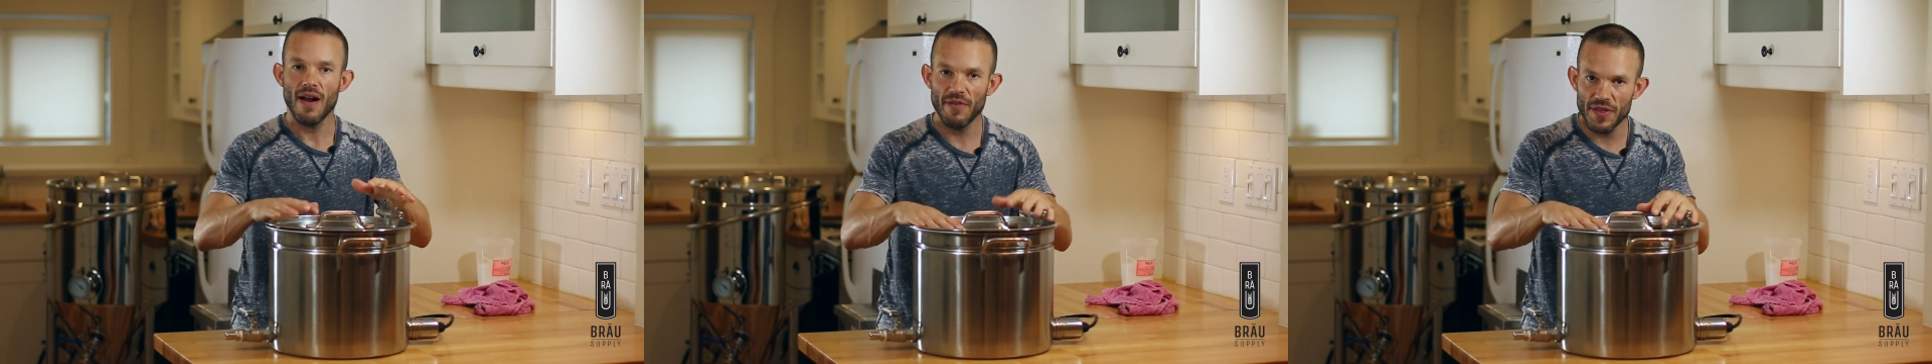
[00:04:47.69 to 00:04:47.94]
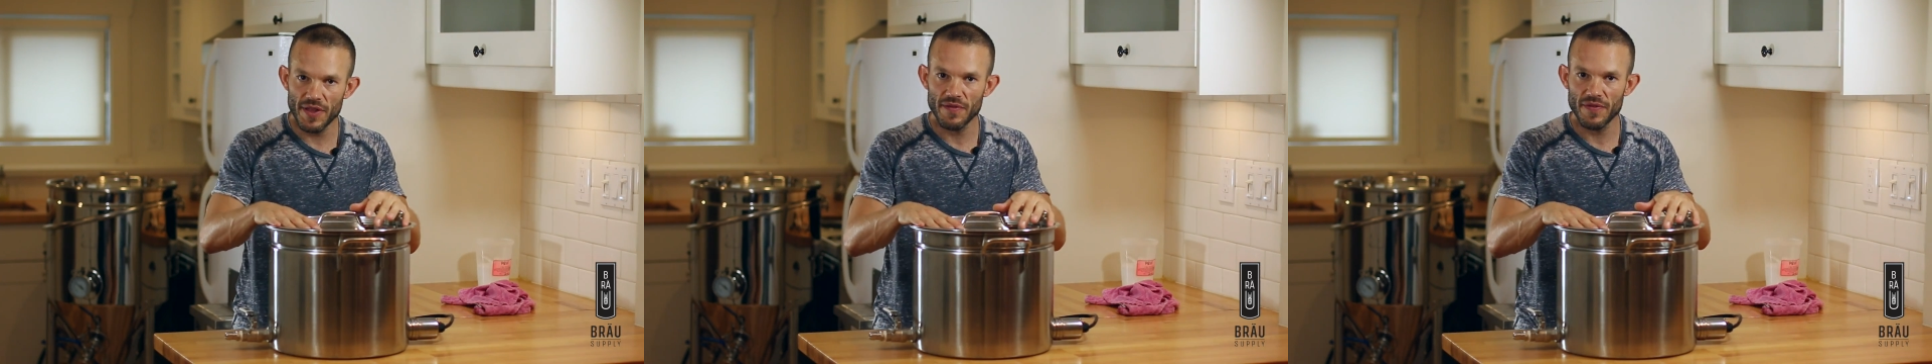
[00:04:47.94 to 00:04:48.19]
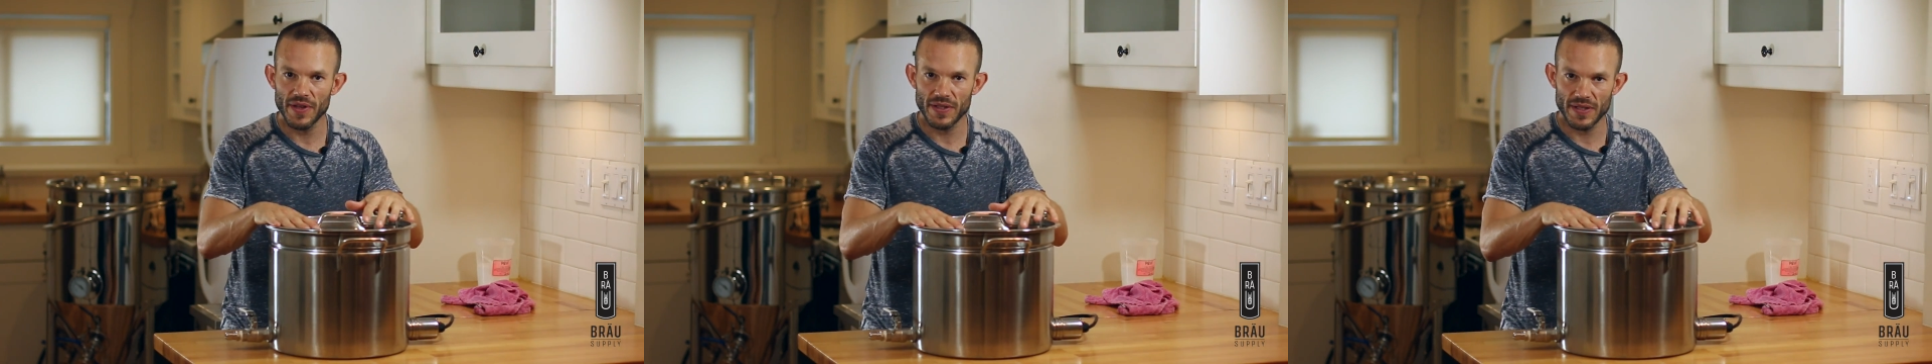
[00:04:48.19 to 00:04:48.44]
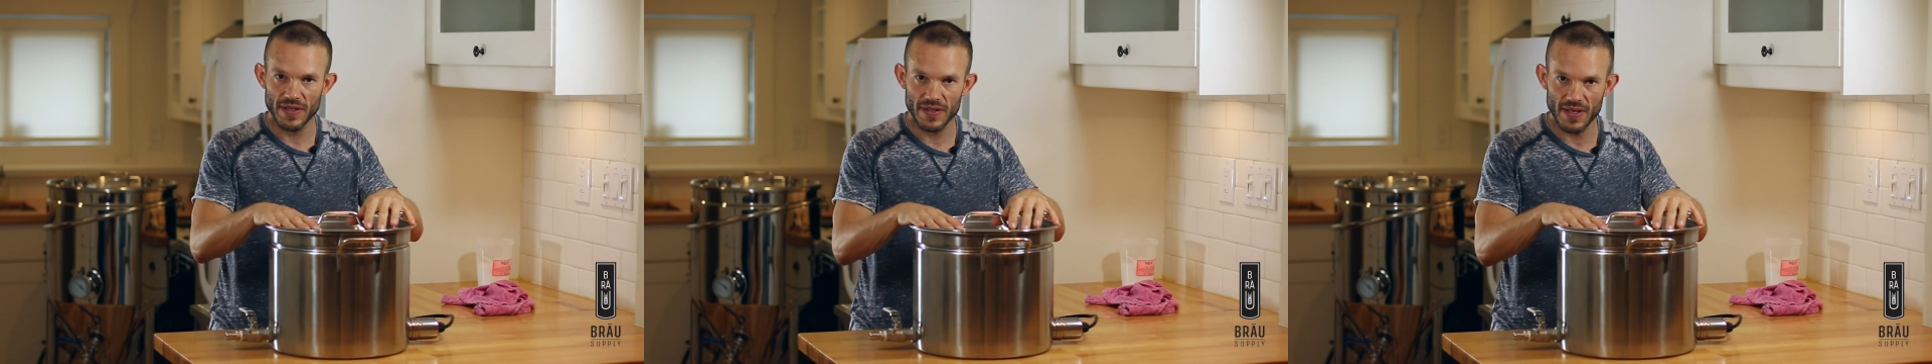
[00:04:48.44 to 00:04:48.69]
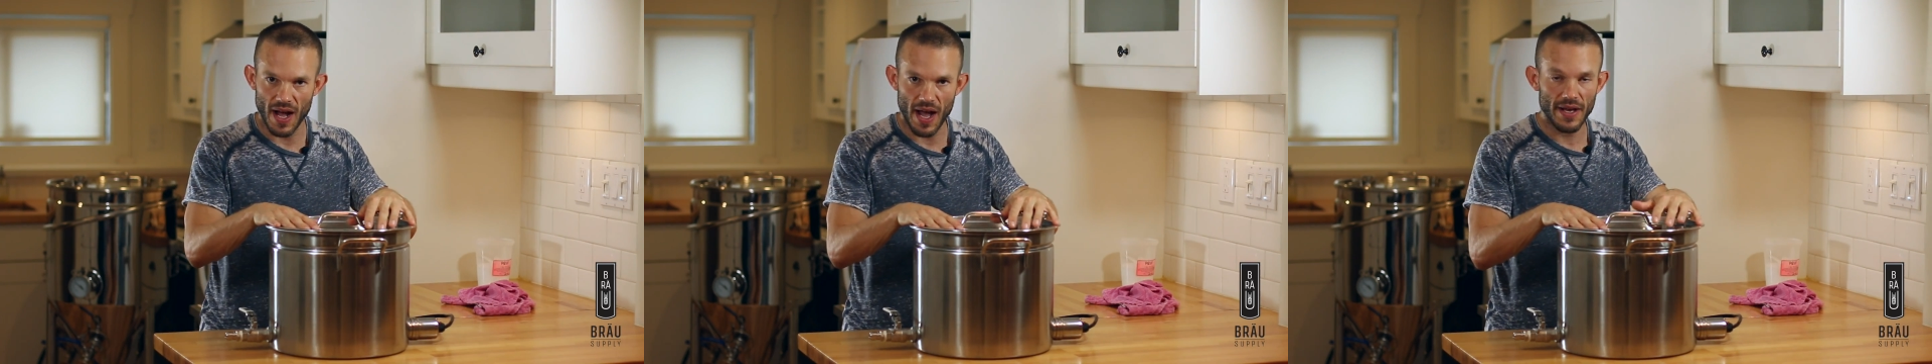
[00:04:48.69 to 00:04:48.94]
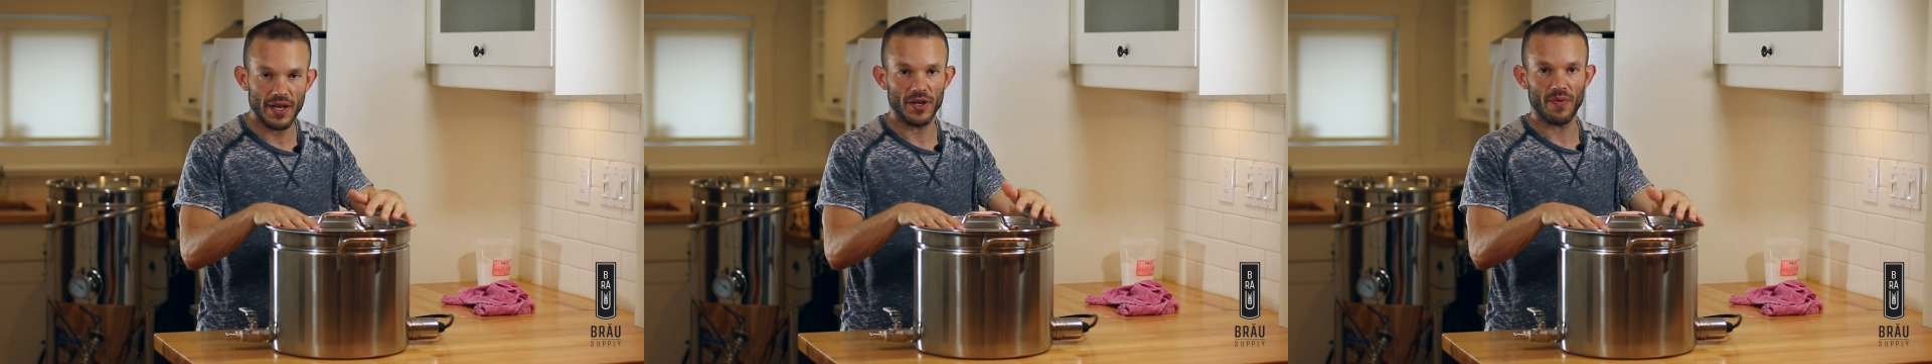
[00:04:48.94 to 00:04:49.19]
everything fits
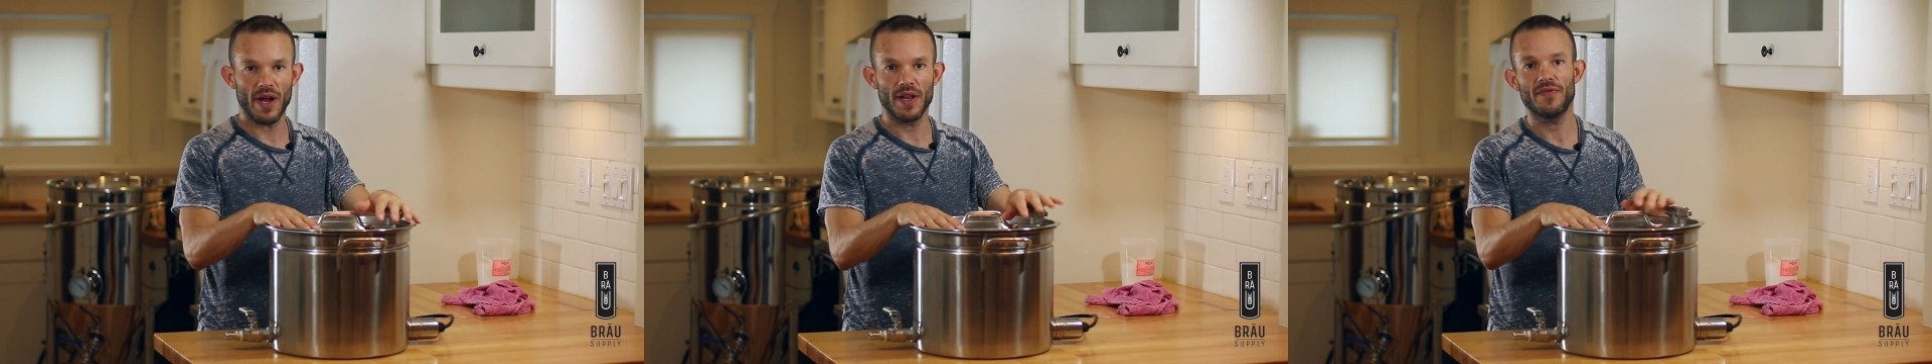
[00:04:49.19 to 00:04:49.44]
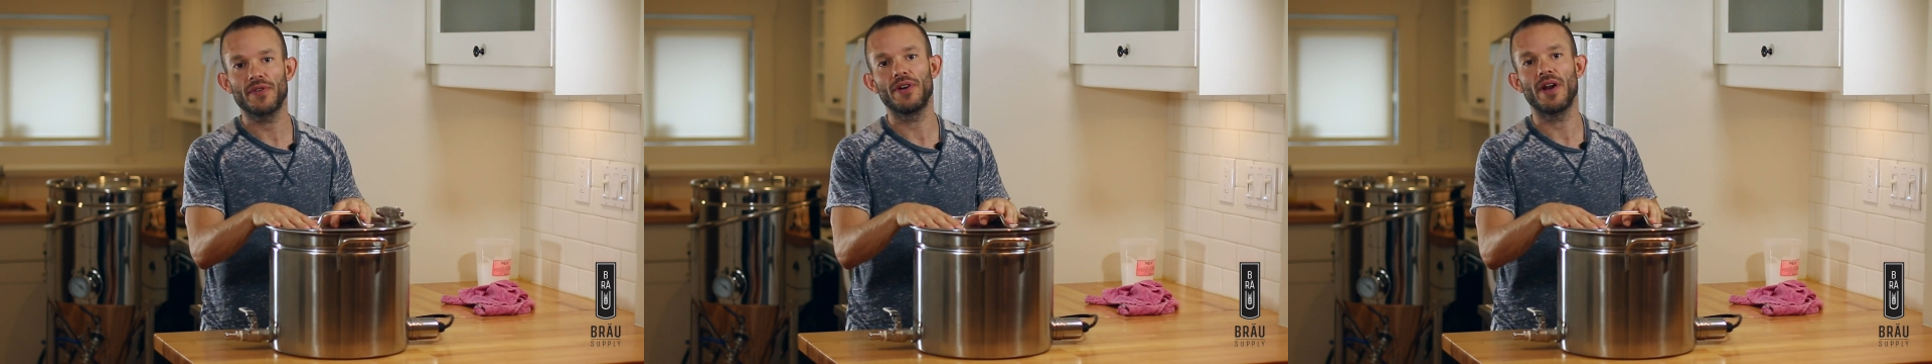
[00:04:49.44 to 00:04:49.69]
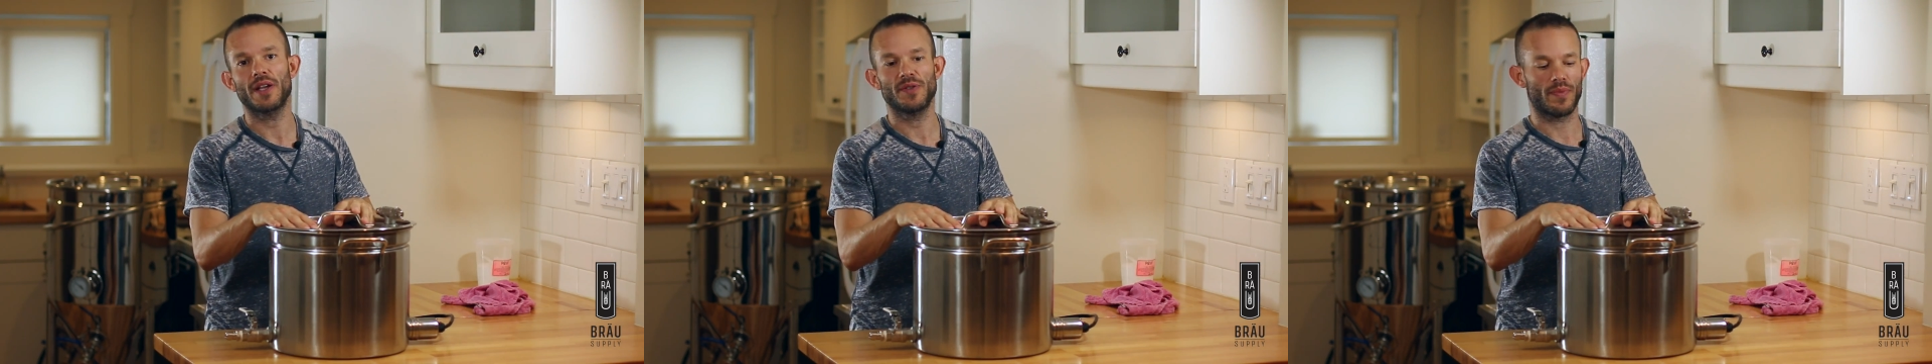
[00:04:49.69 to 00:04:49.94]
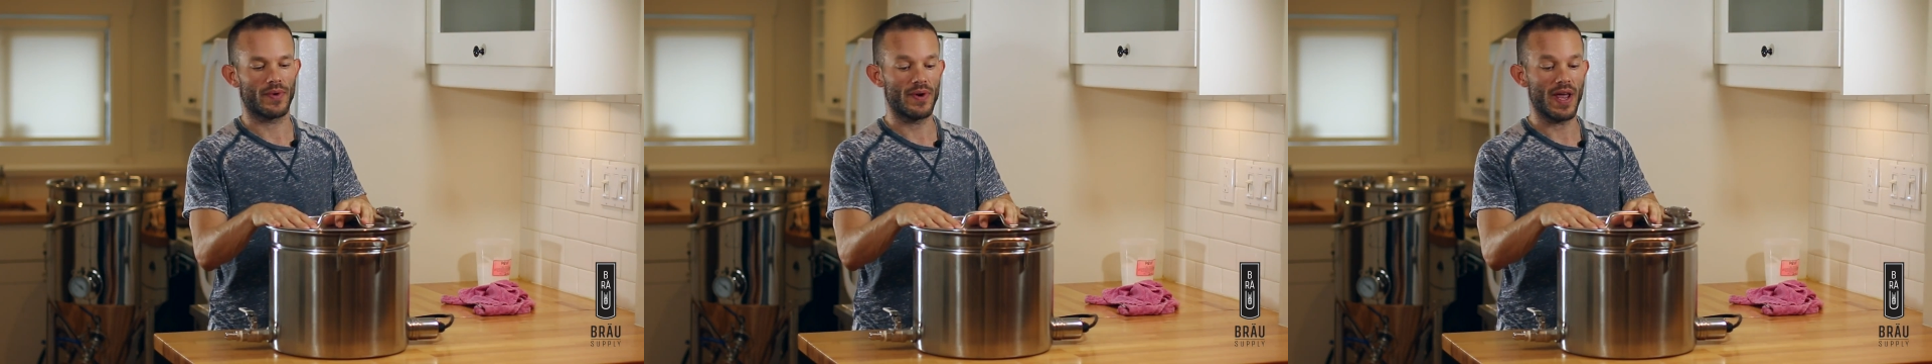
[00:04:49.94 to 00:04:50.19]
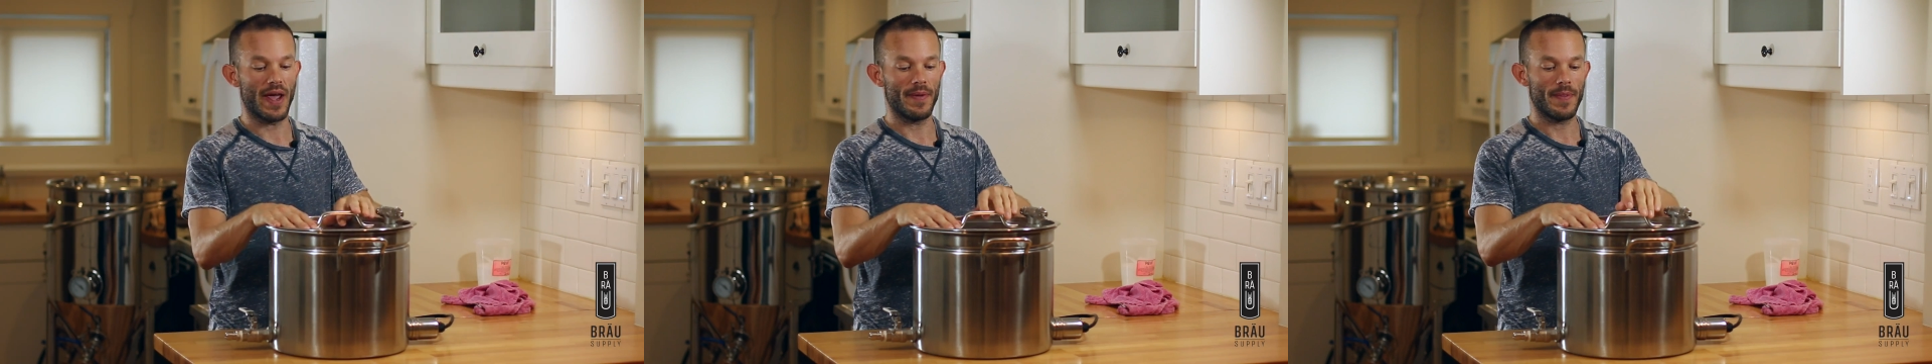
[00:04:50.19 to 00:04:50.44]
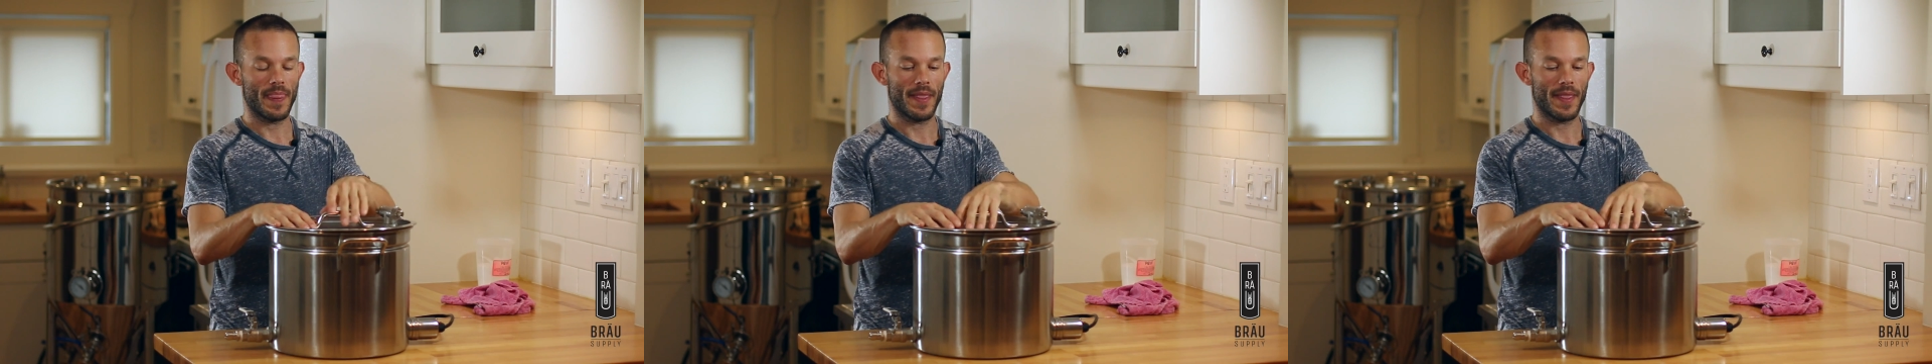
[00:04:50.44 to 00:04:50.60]
inside and you're ready for your next brew day.